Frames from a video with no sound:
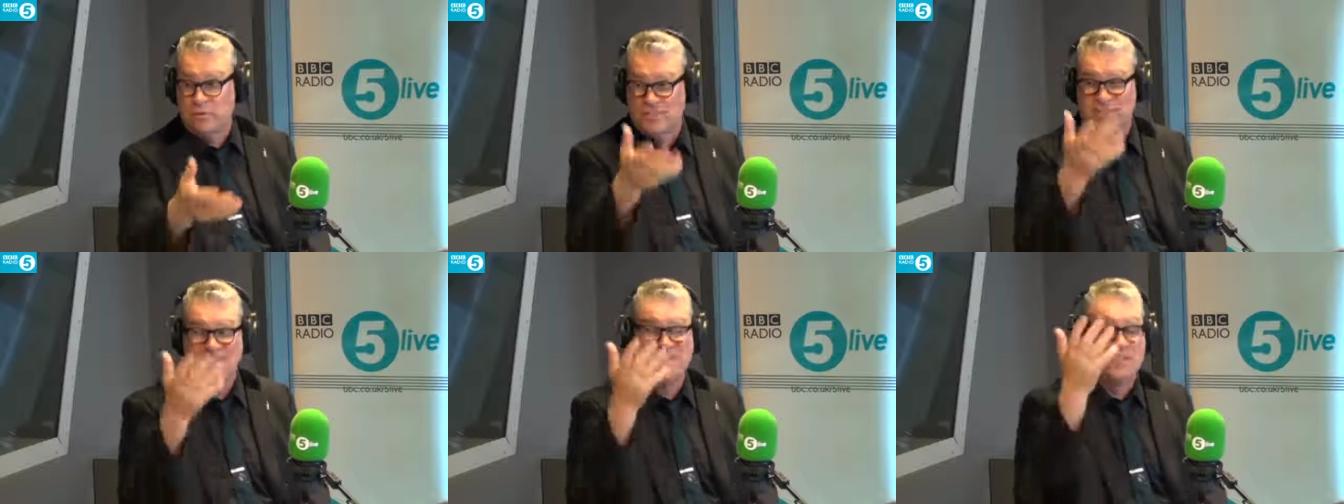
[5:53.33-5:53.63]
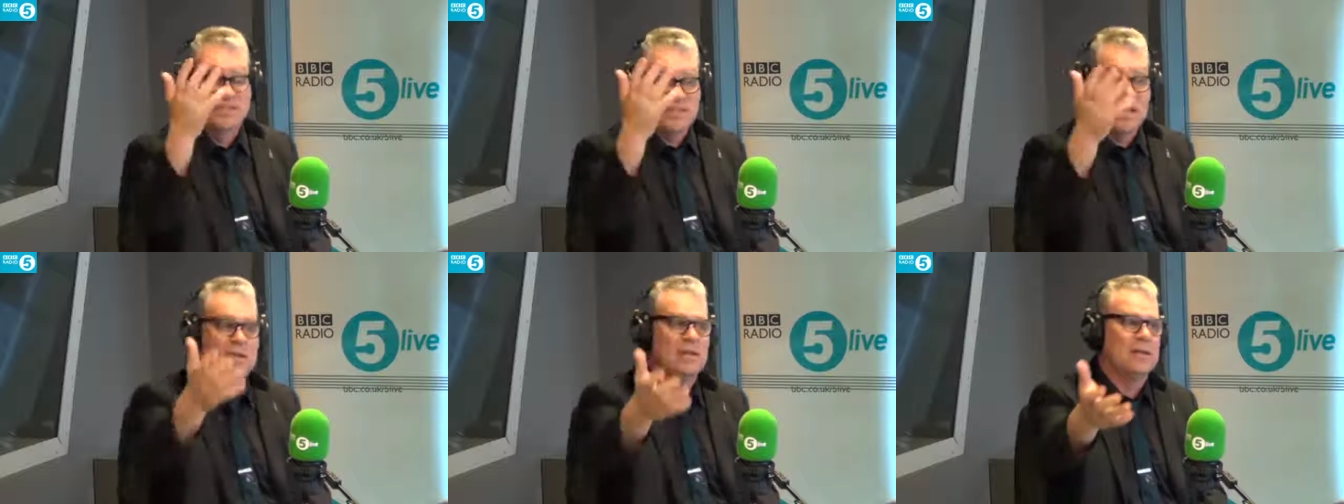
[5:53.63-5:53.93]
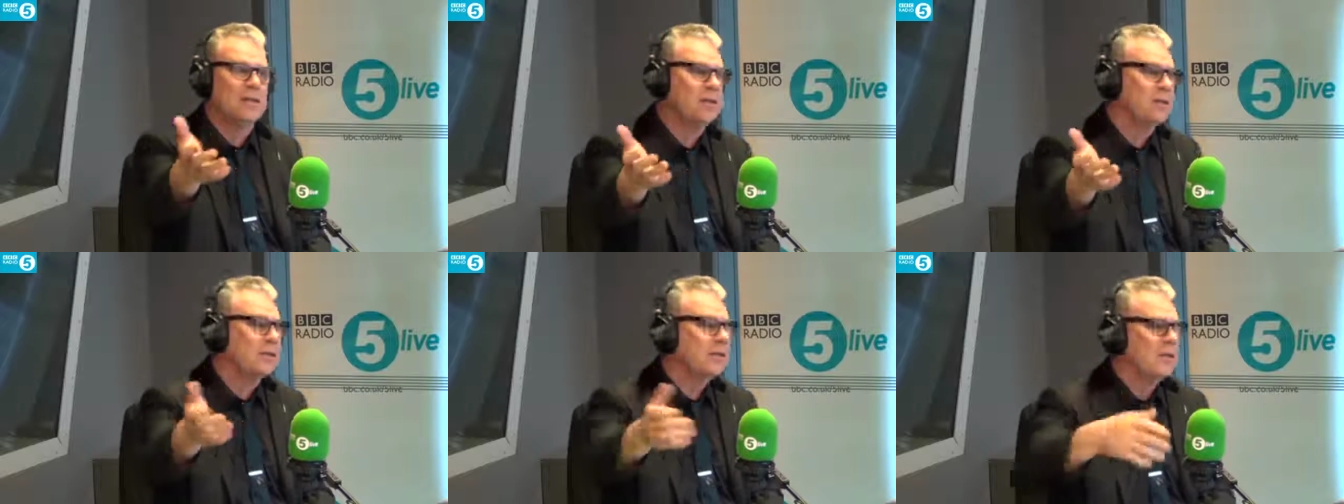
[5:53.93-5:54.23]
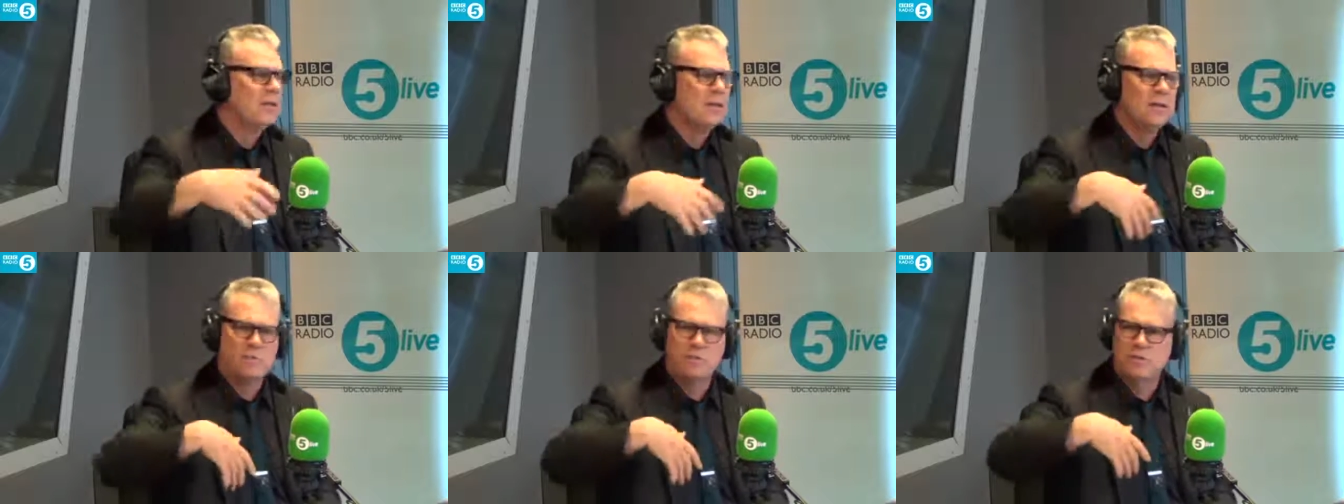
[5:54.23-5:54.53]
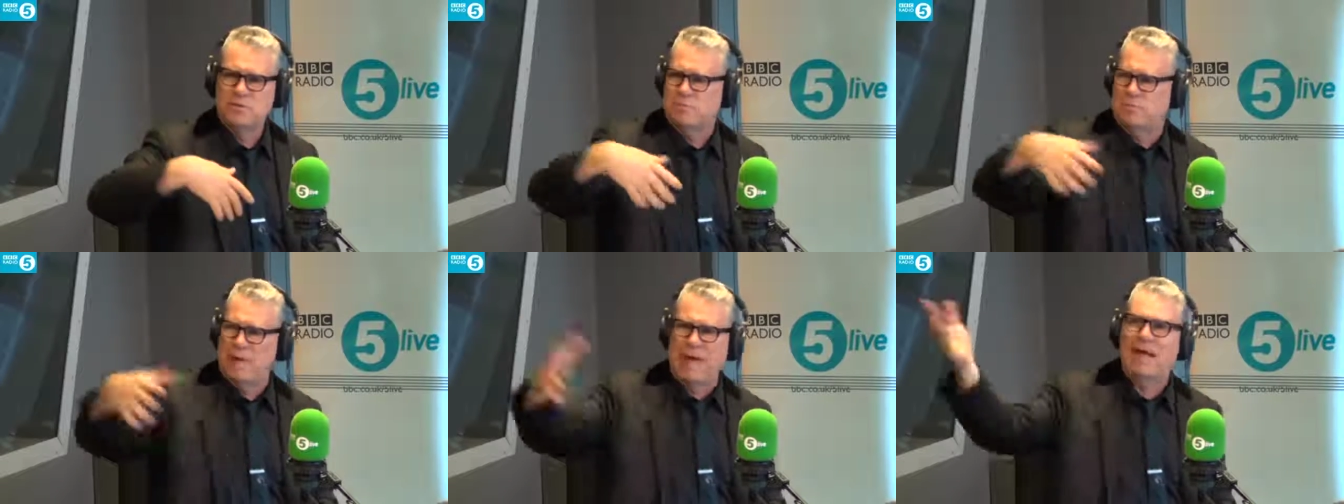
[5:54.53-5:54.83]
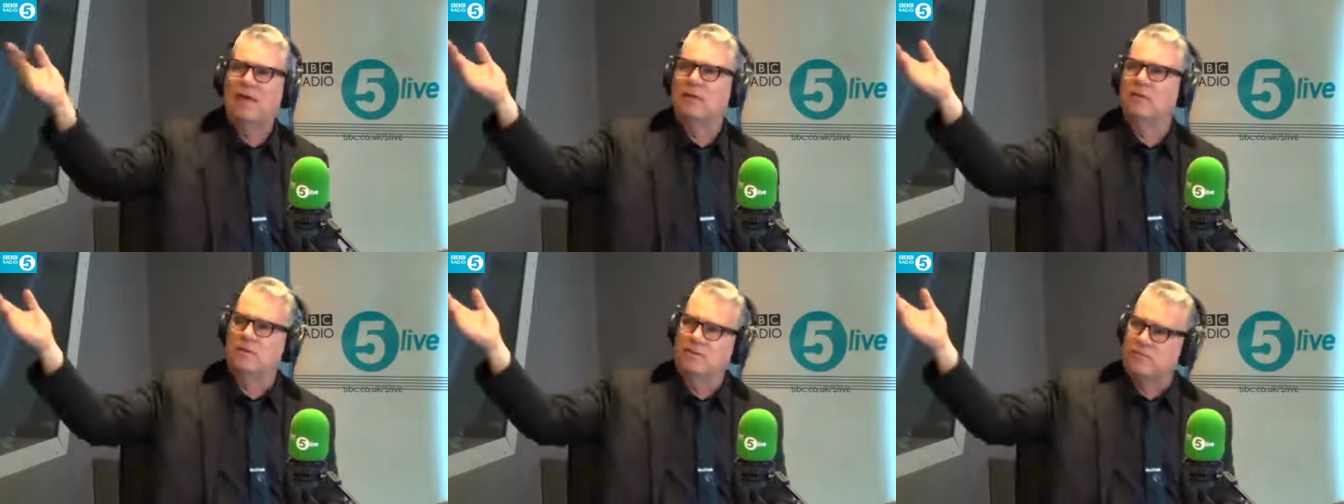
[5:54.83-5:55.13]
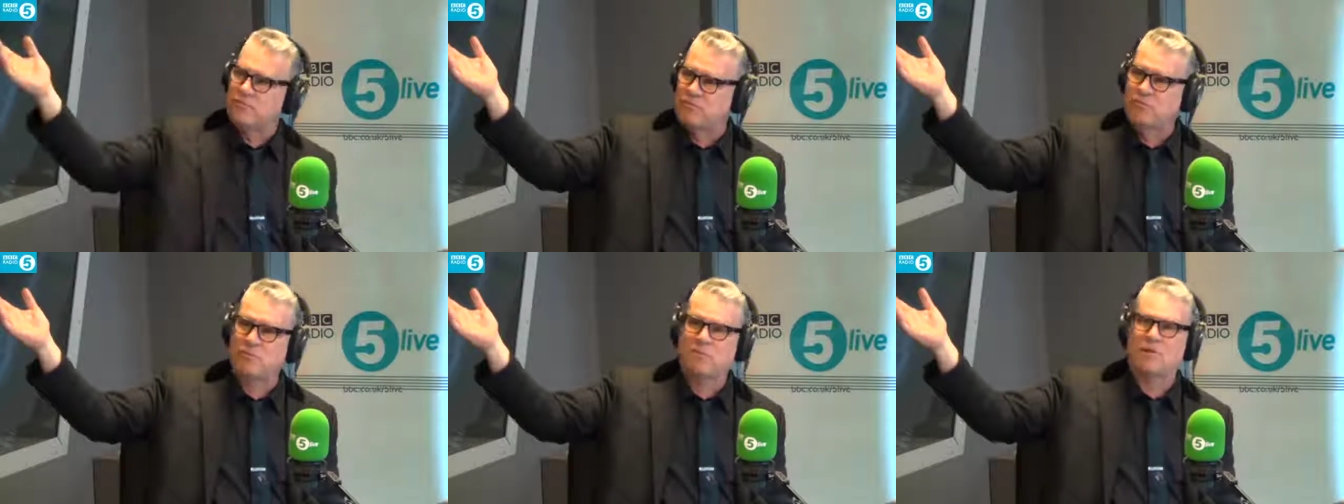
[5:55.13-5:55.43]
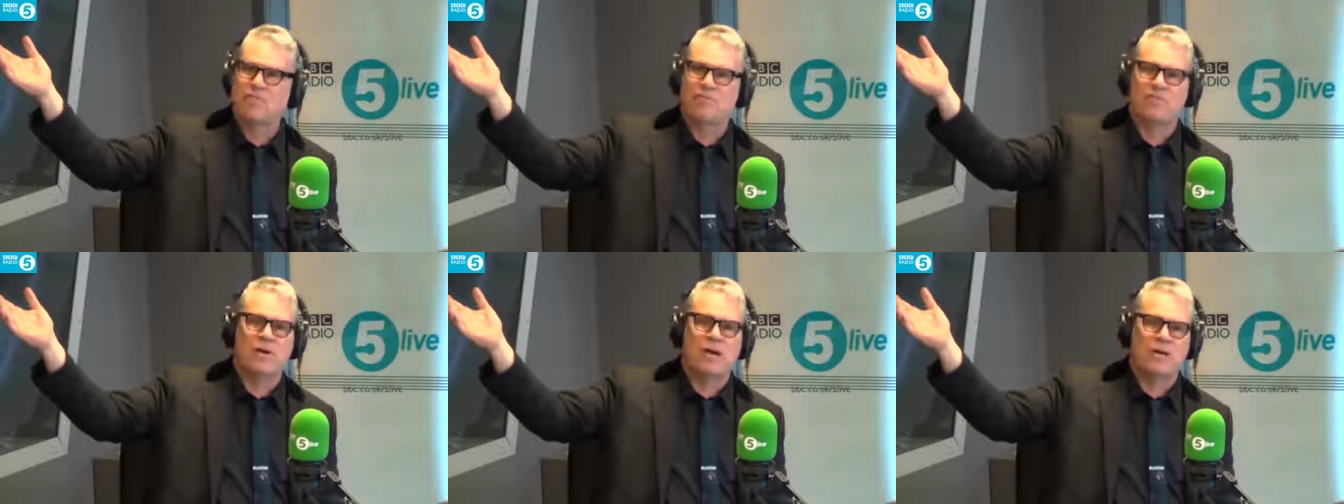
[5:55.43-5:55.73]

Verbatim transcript: which incidentally was banned forever